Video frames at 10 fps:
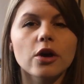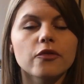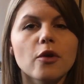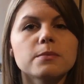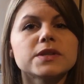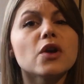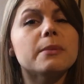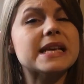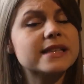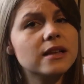are from Sew
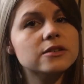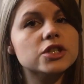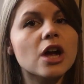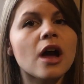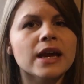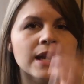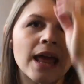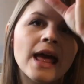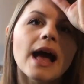Me Sunshine,